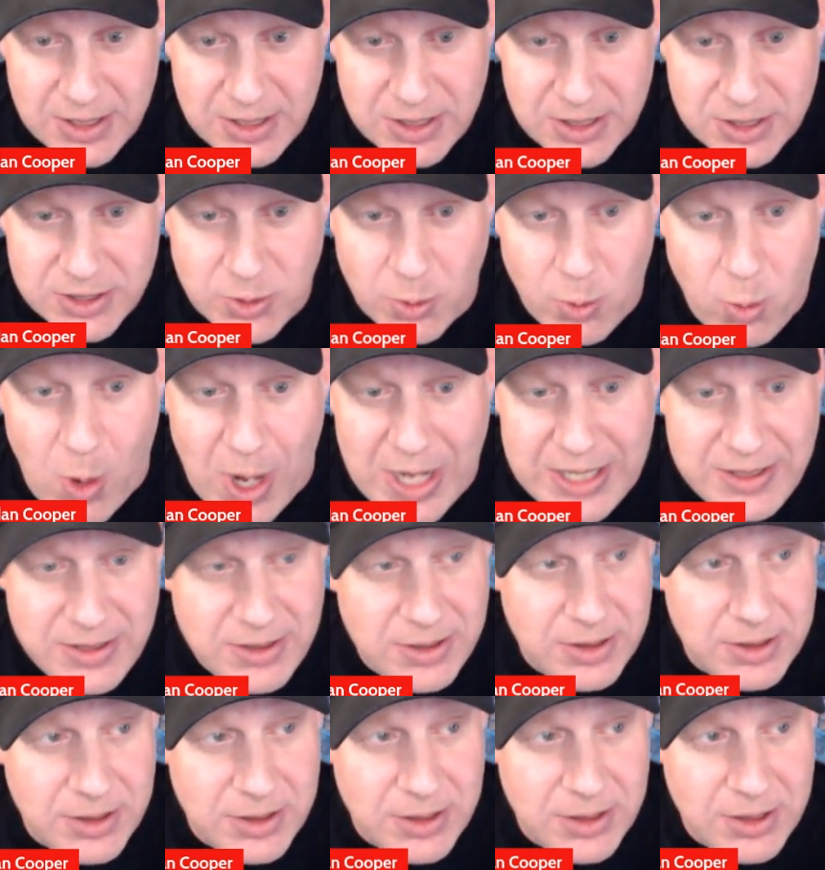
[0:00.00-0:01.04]
So what
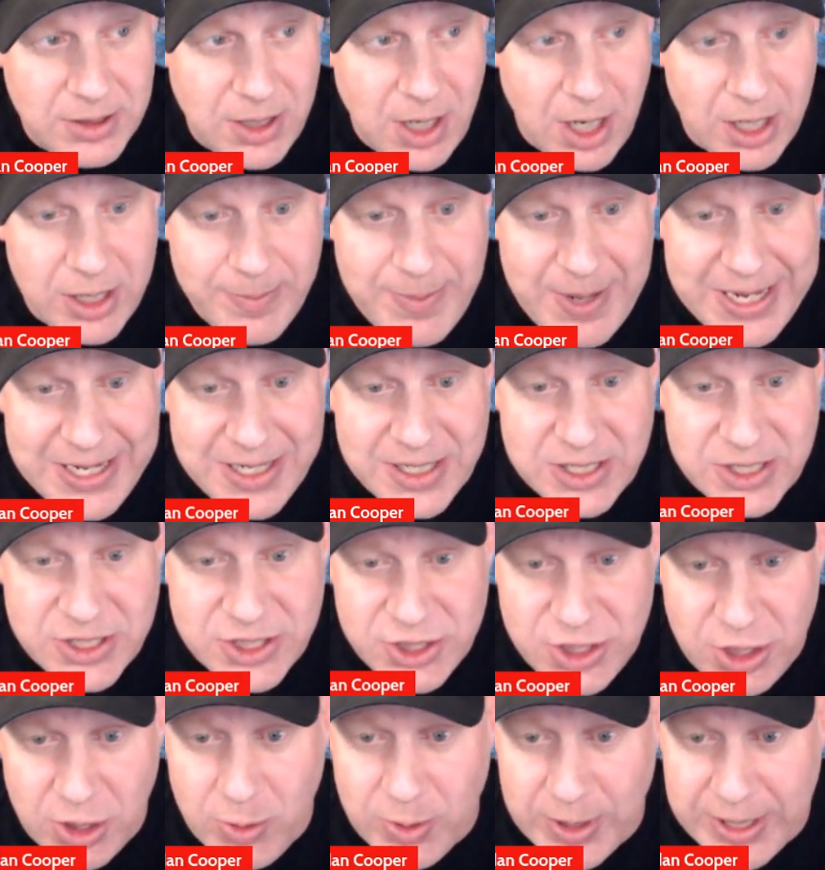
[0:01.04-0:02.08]
Unabated is
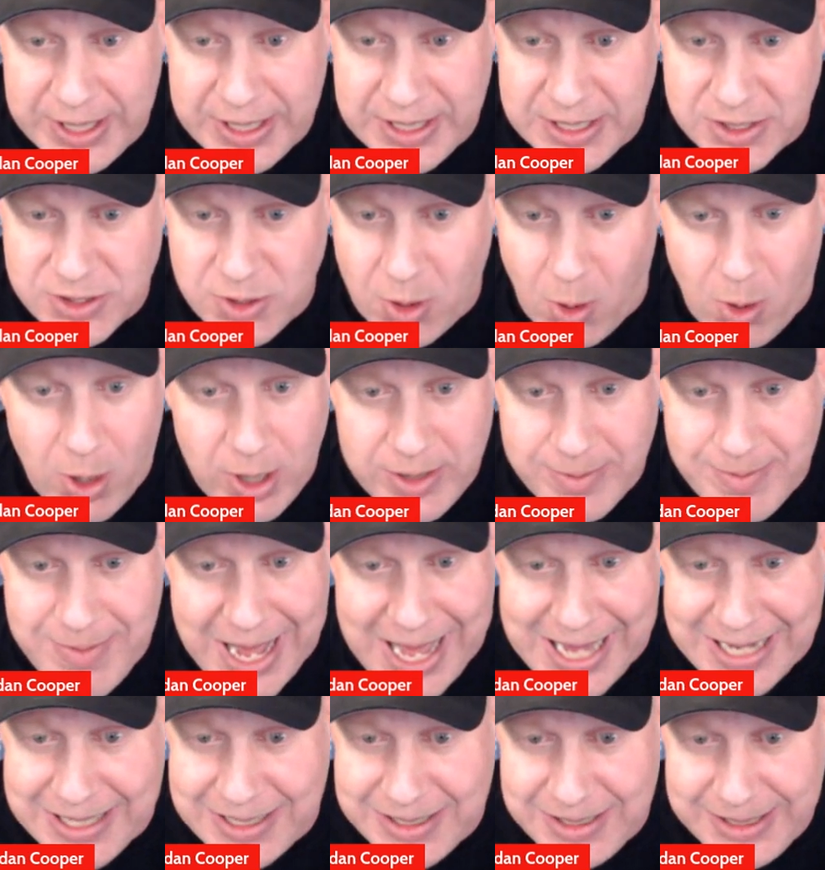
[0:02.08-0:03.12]
doing is
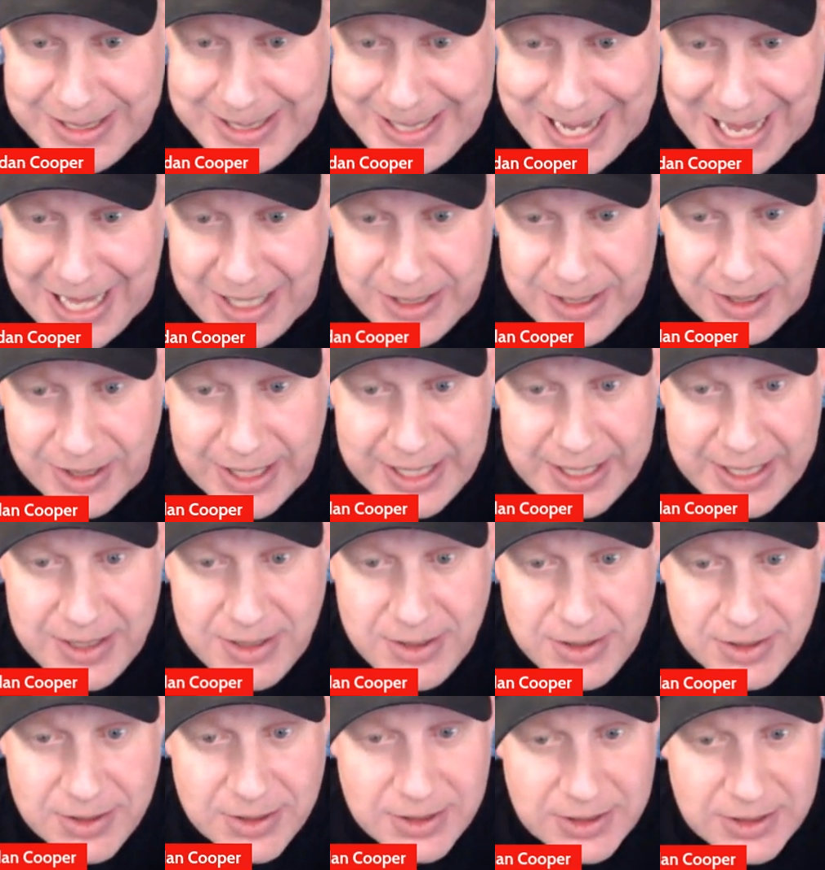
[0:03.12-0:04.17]
automatically
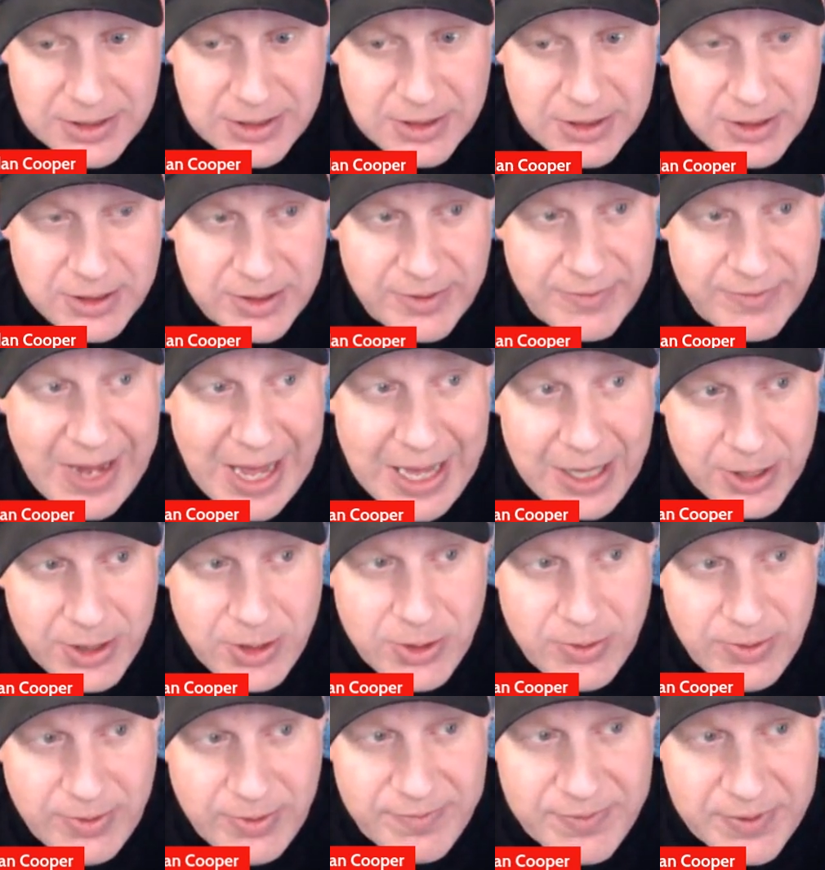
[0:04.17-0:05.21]
calculating the
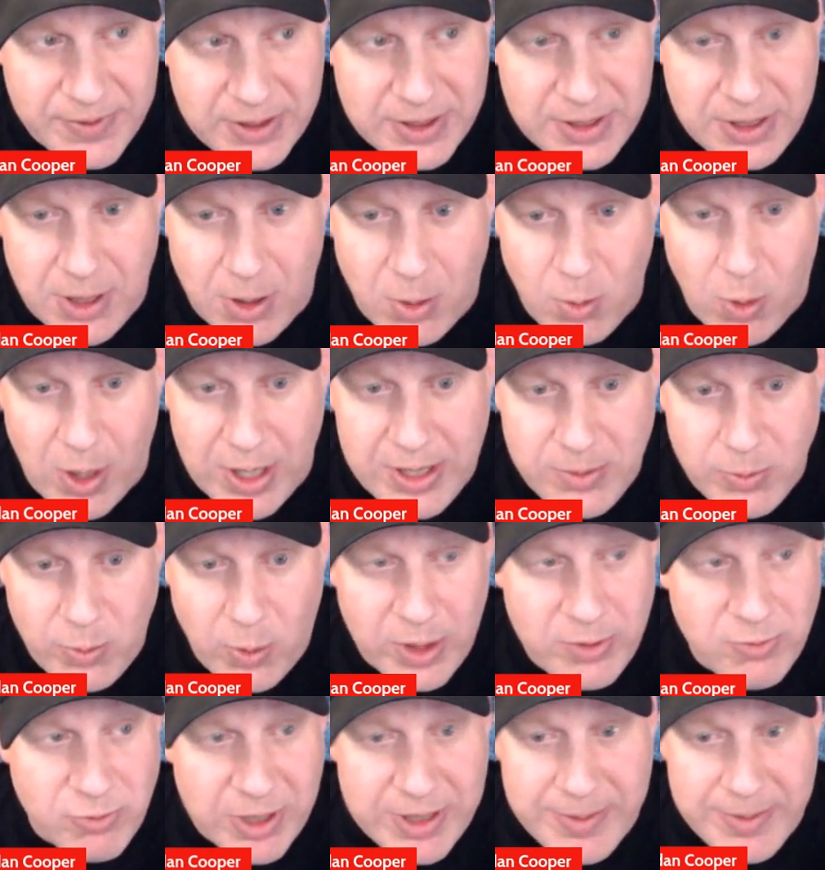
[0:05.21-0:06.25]
value of
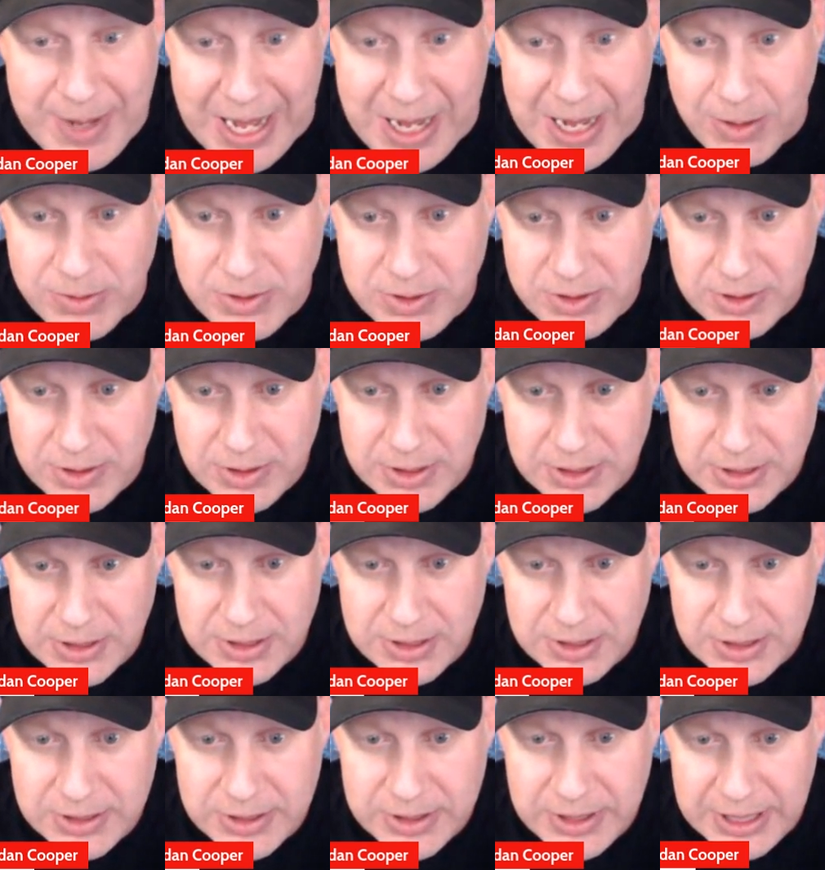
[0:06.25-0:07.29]
one rebound
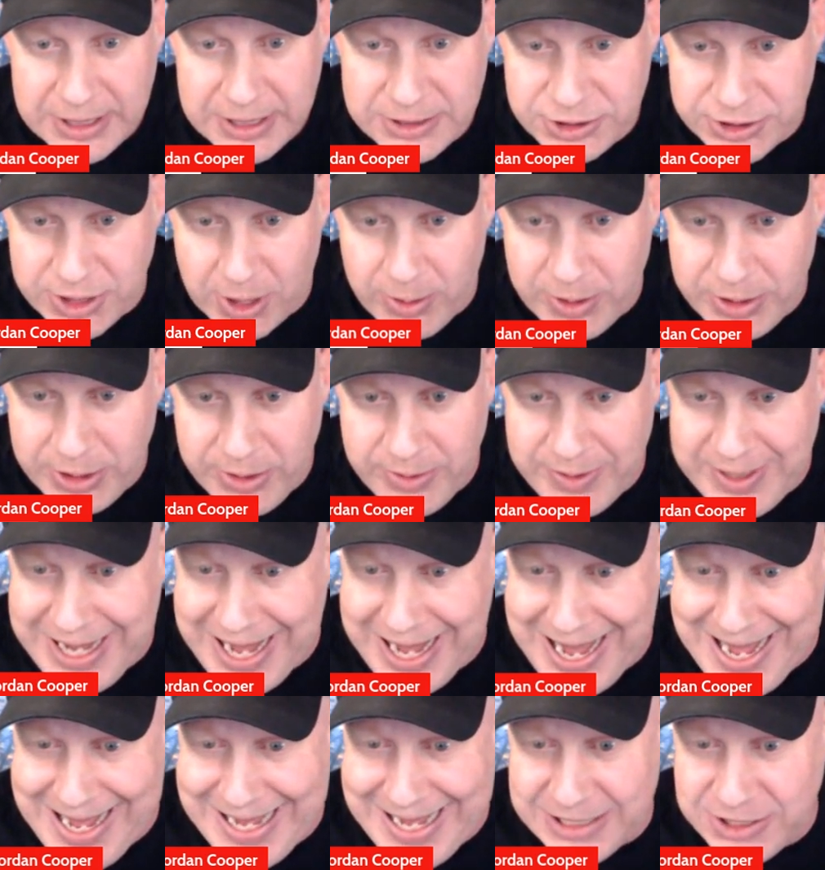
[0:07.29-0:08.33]
and showing you the
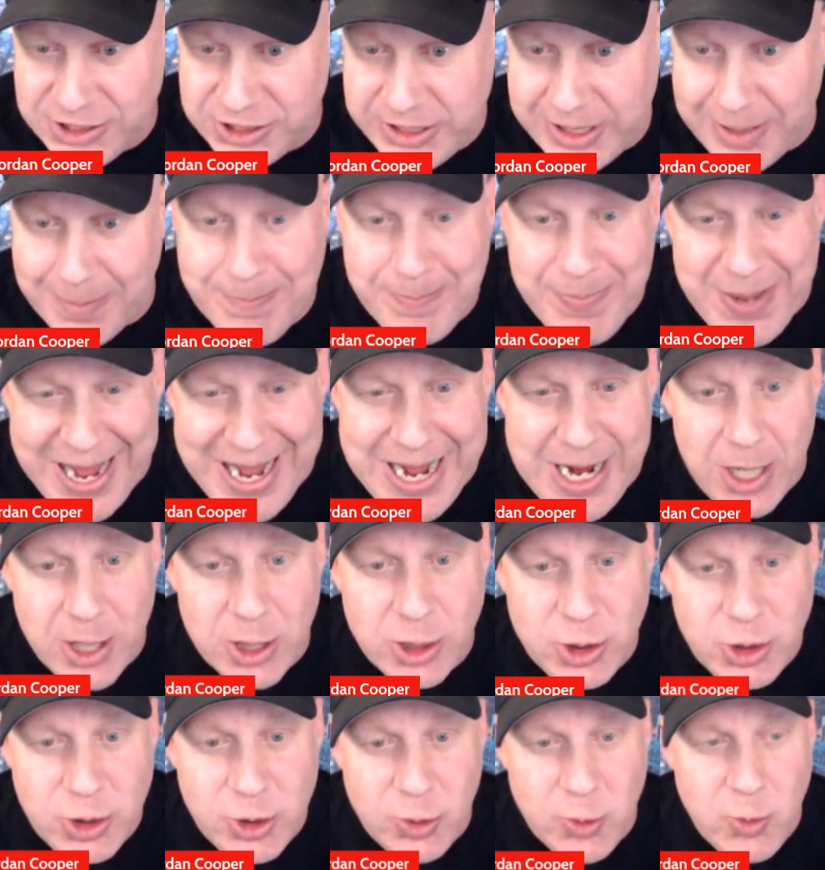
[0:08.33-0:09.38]
edge
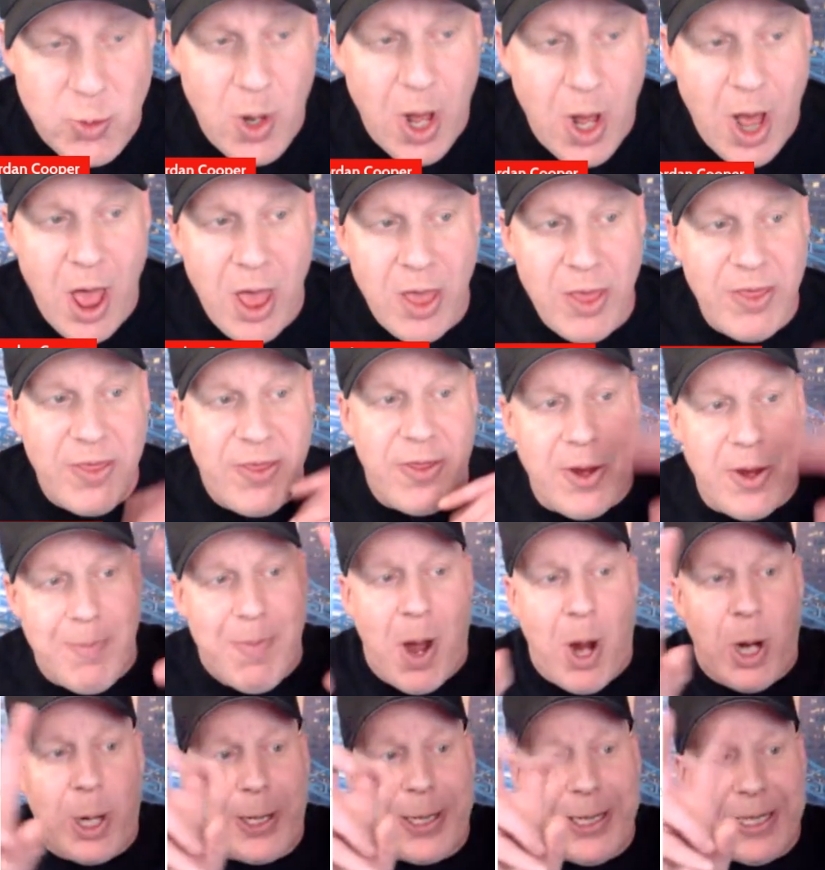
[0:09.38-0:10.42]
compared to the
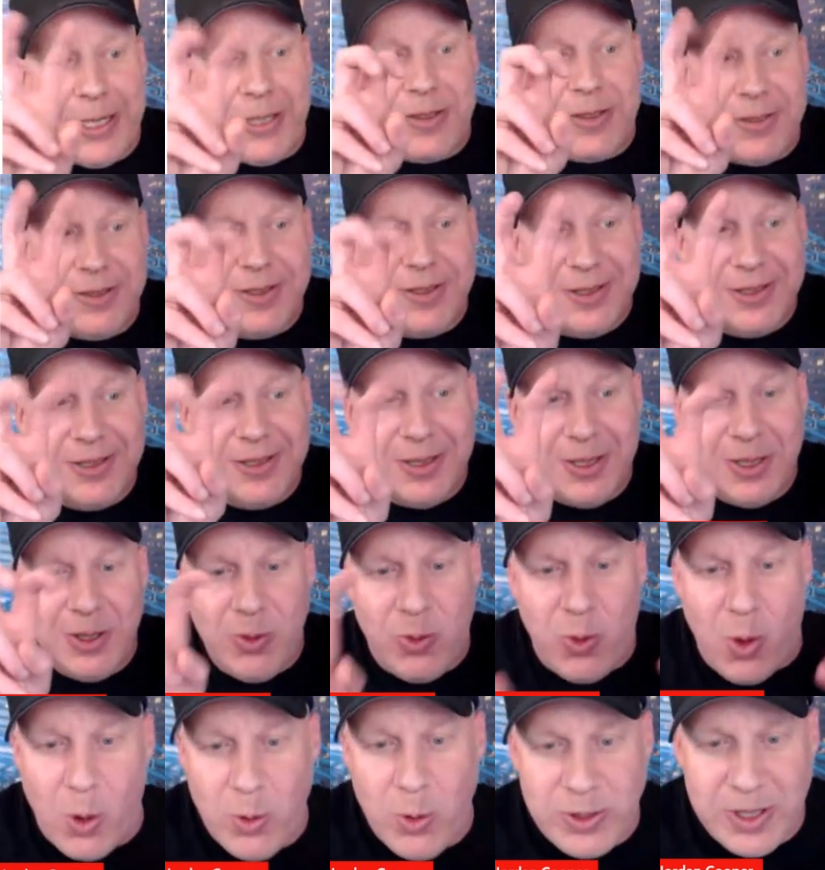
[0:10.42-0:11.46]
market,
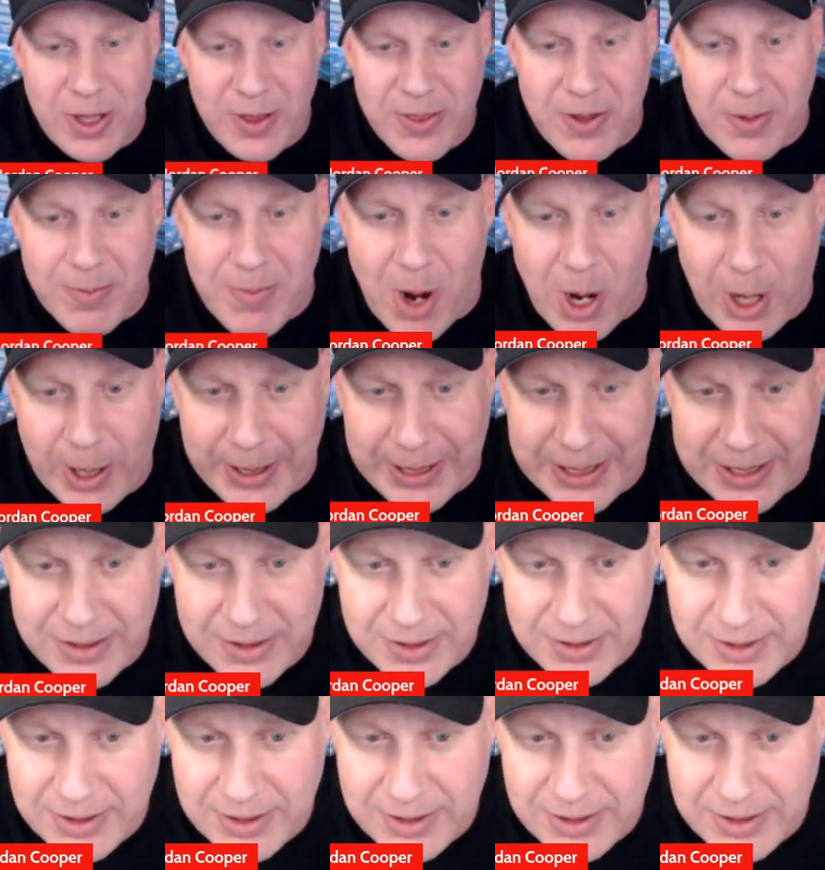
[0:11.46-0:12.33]
quote, the market.